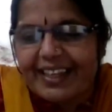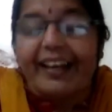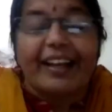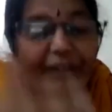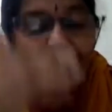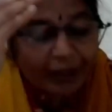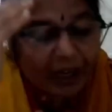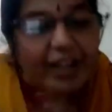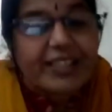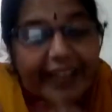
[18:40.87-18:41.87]
If in
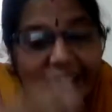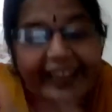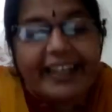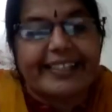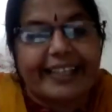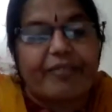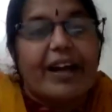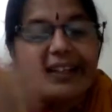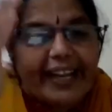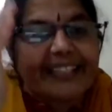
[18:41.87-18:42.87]
class 9 itself,
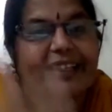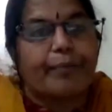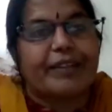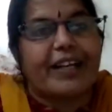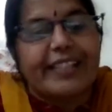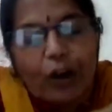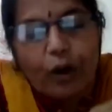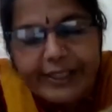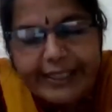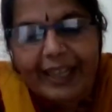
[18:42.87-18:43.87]
teach them the
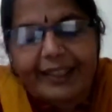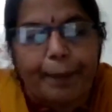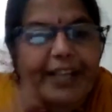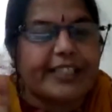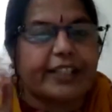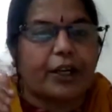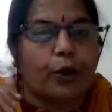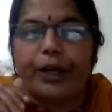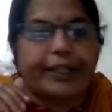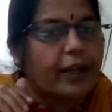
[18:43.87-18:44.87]
cell, the basic
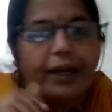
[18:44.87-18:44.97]
unit,